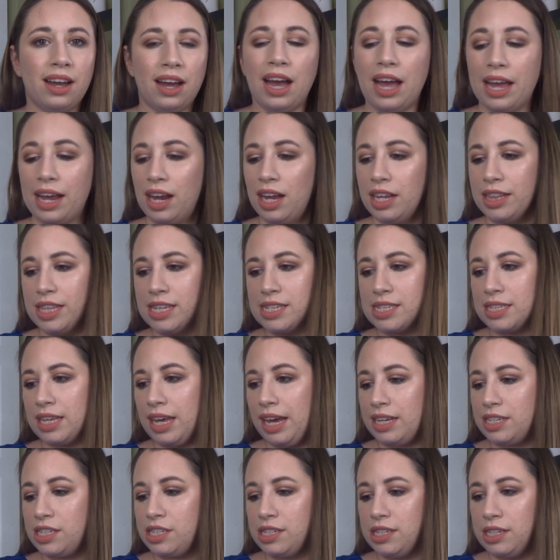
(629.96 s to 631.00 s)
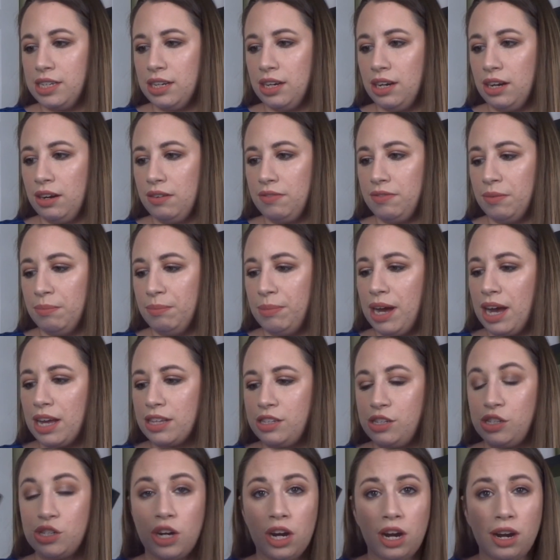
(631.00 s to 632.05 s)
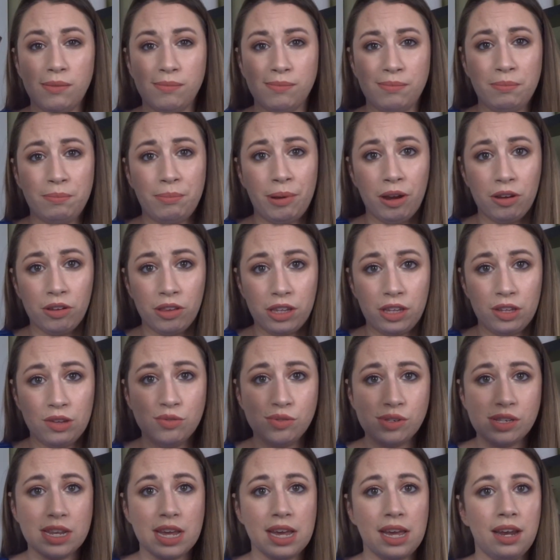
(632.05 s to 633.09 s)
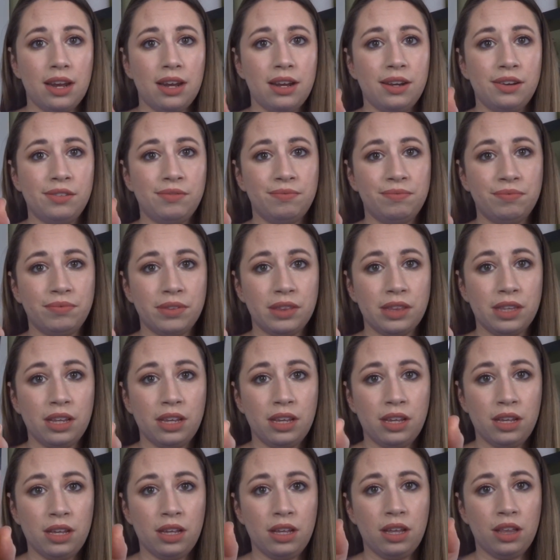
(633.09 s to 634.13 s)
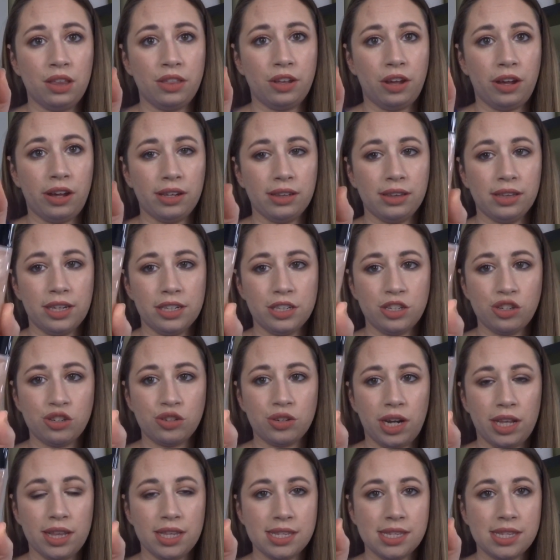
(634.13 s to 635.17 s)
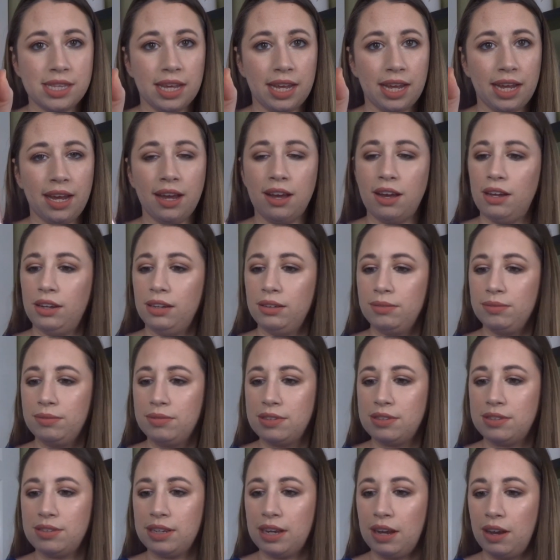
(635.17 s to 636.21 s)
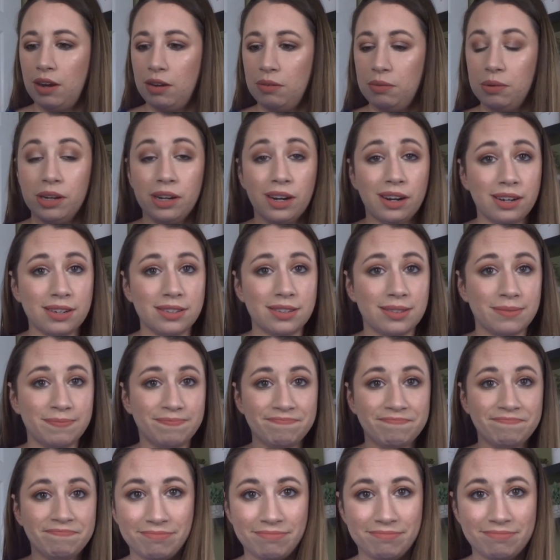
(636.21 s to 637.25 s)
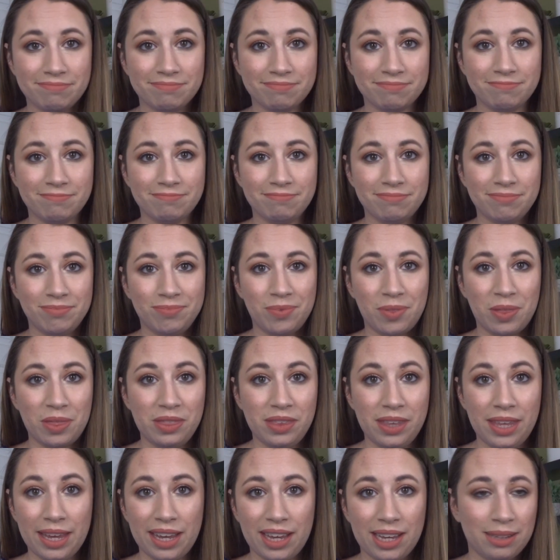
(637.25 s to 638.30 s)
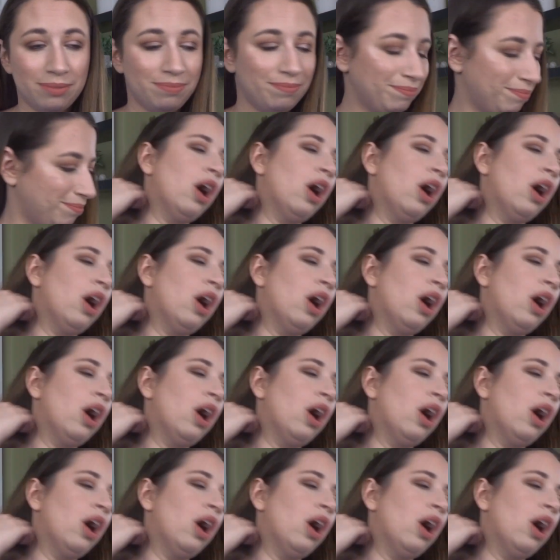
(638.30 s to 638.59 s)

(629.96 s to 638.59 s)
I got this last year from BoxyCharm, barely used it. Thought, let's try this thing out, see how it works. Yeah.